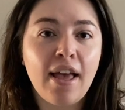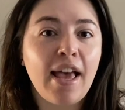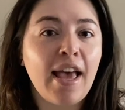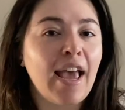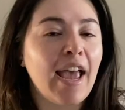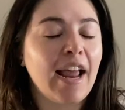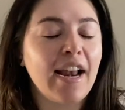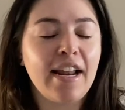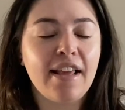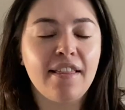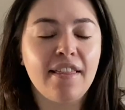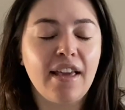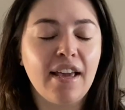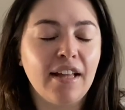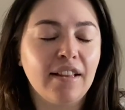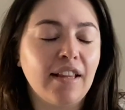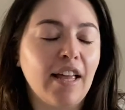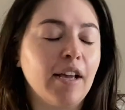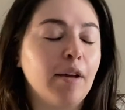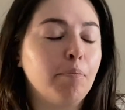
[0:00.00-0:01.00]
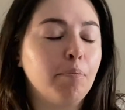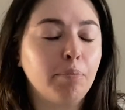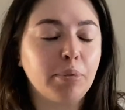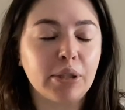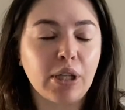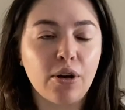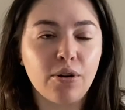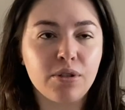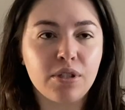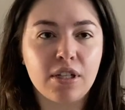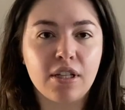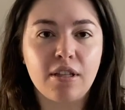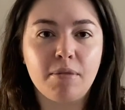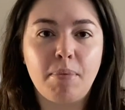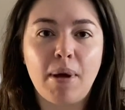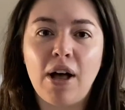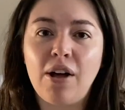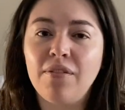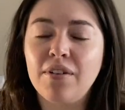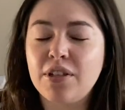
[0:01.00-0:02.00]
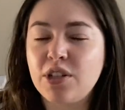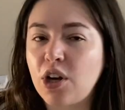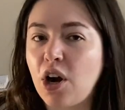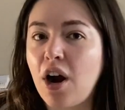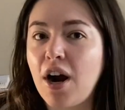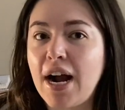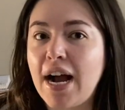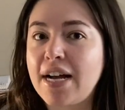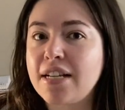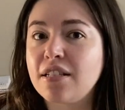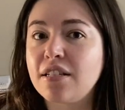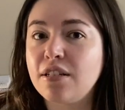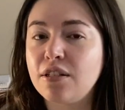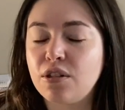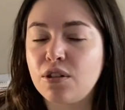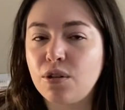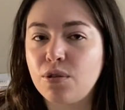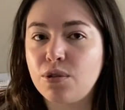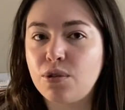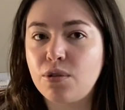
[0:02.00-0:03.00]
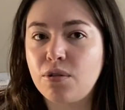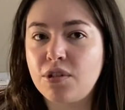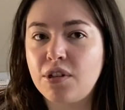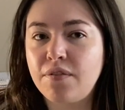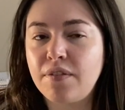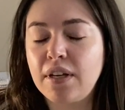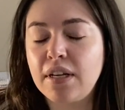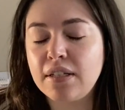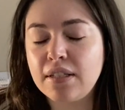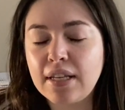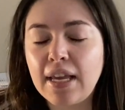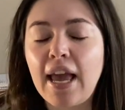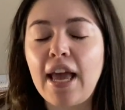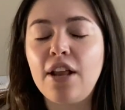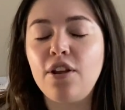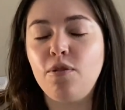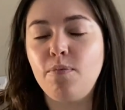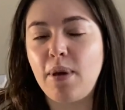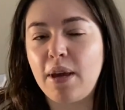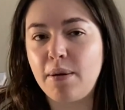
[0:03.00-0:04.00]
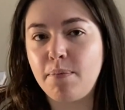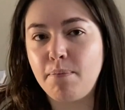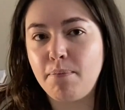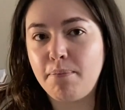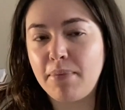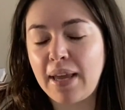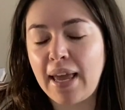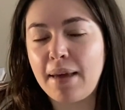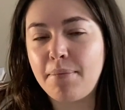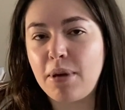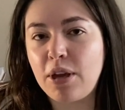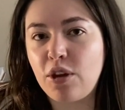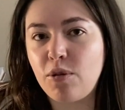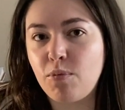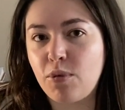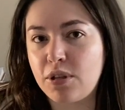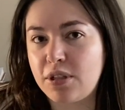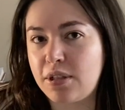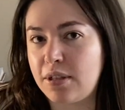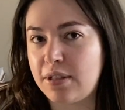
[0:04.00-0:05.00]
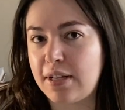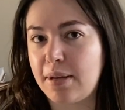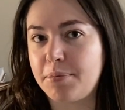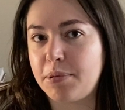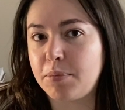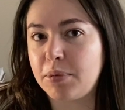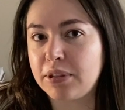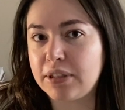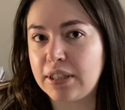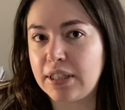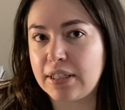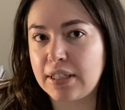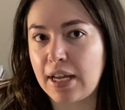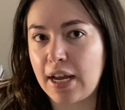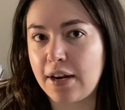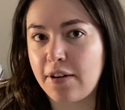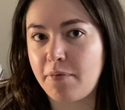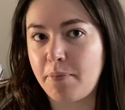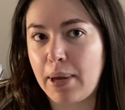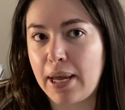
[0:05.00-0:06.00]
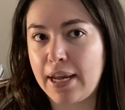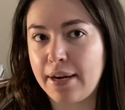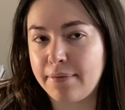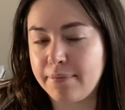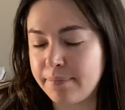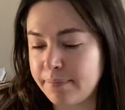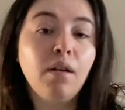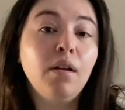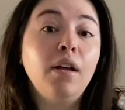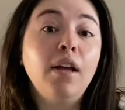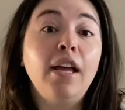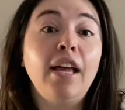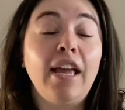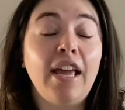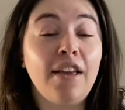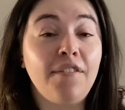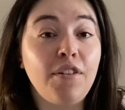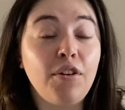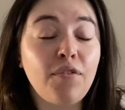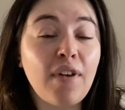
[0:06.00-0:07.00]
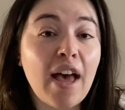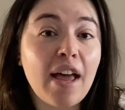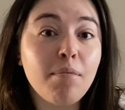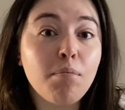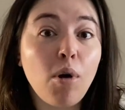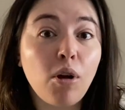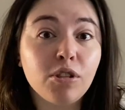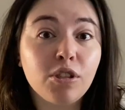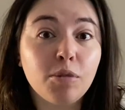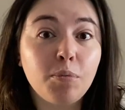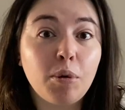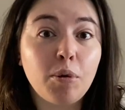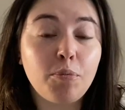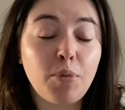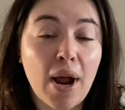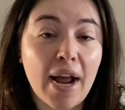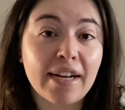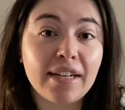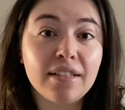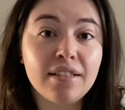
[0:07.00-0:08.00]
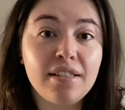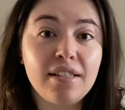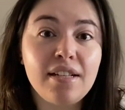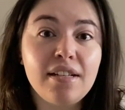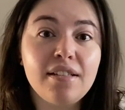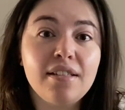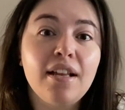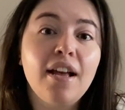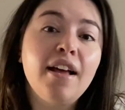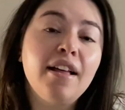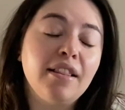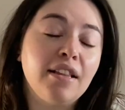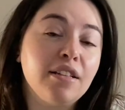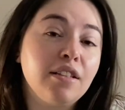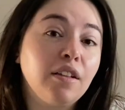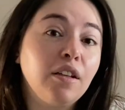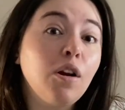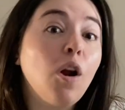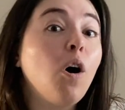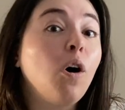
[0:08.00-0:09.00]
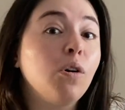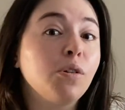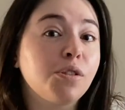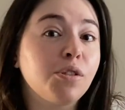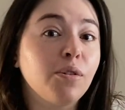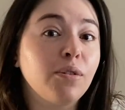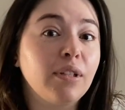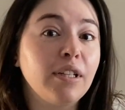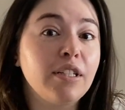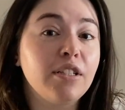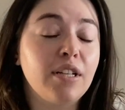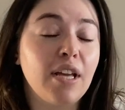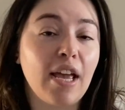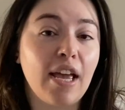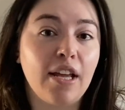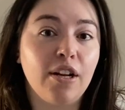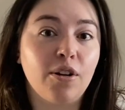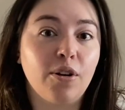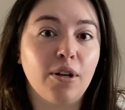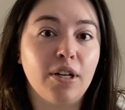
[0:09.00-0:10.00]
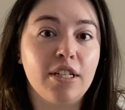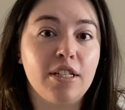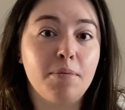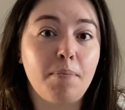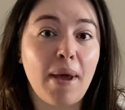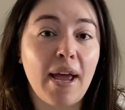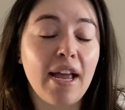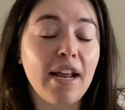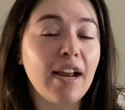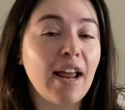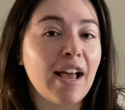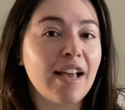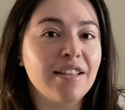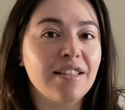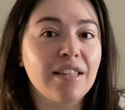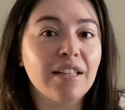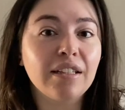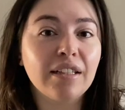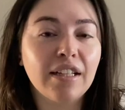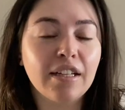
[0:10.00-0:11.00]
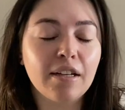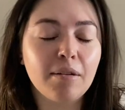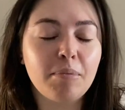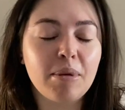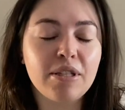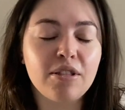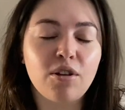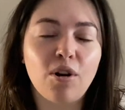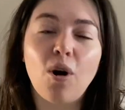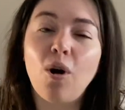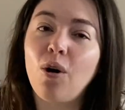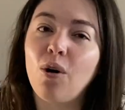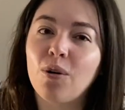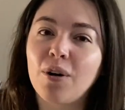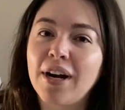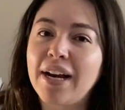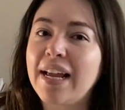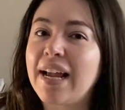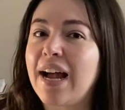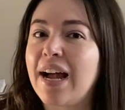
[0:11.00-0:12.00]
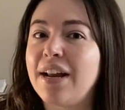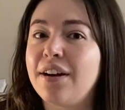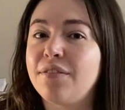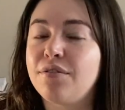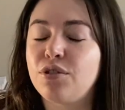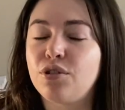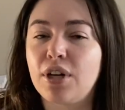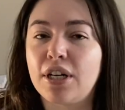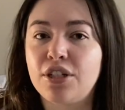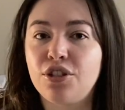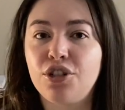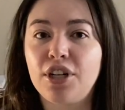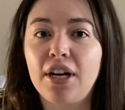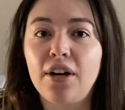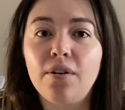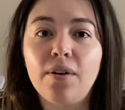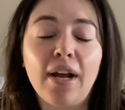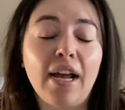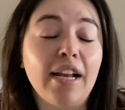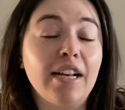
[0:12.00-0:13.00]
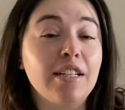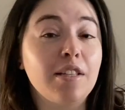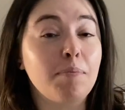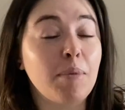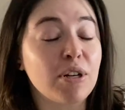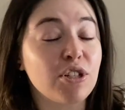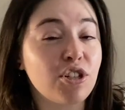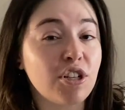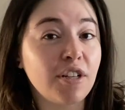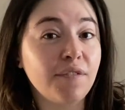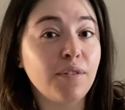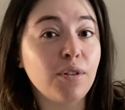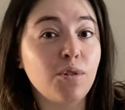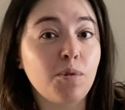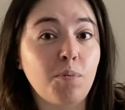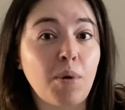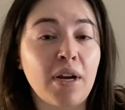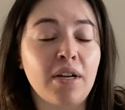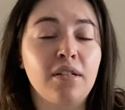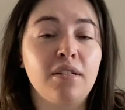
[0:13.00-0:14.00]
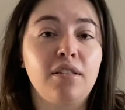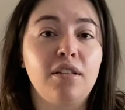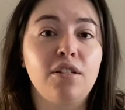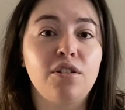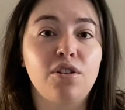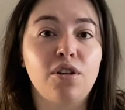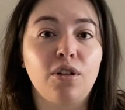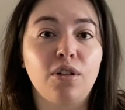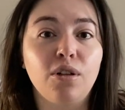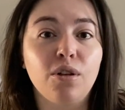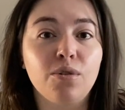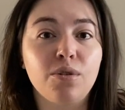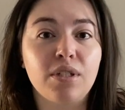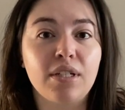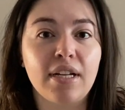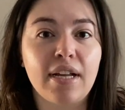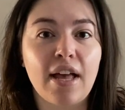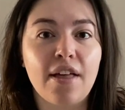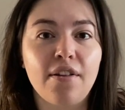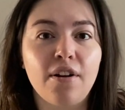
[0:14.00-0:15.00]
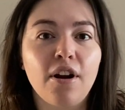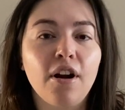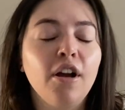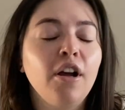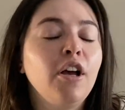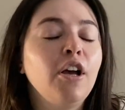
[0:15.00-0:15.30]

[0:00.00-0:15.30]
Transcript: Anything like blows to the pelvis, car accidents, those sorts of things can make you more susceptible to this kind of pain. If you've had multiple pregnancies, this can also lead to increased pain as the ligaments are already kind of stretched out, and especially if those pregnancies are close together,